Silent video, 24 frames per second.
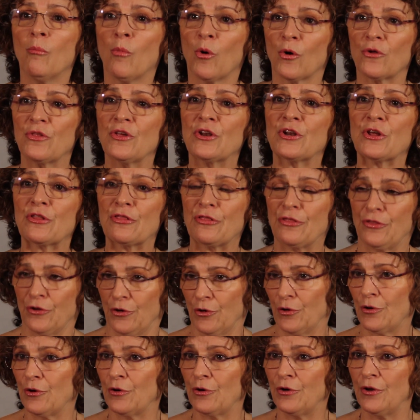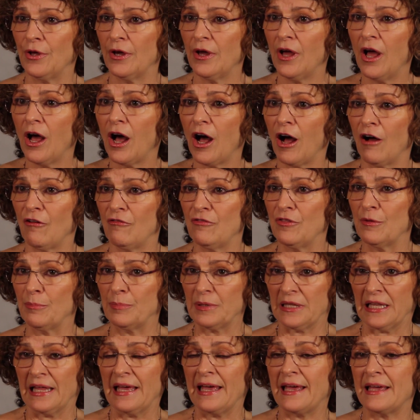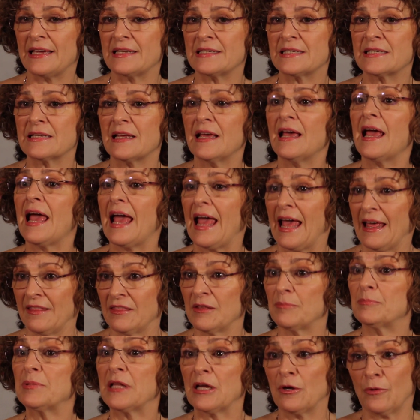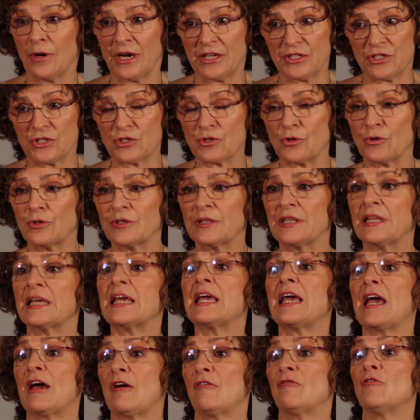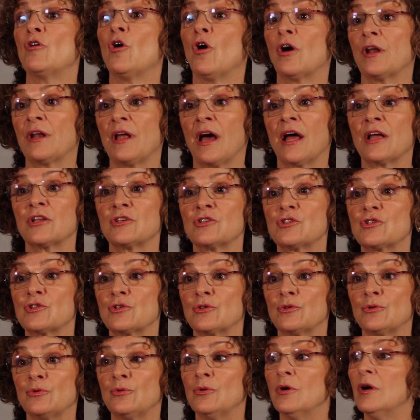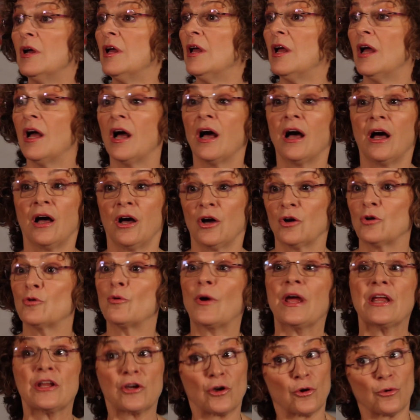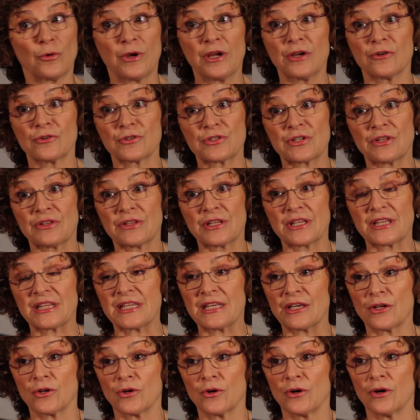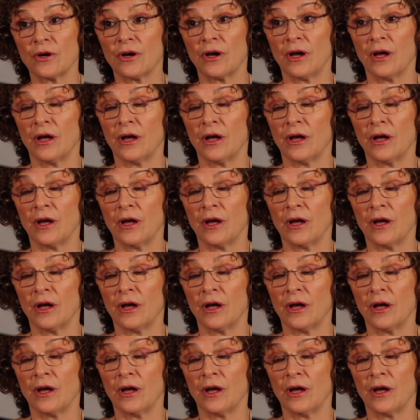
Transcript: More than a third of the plays and the playwrights certainly have gone on to great careers in the theater.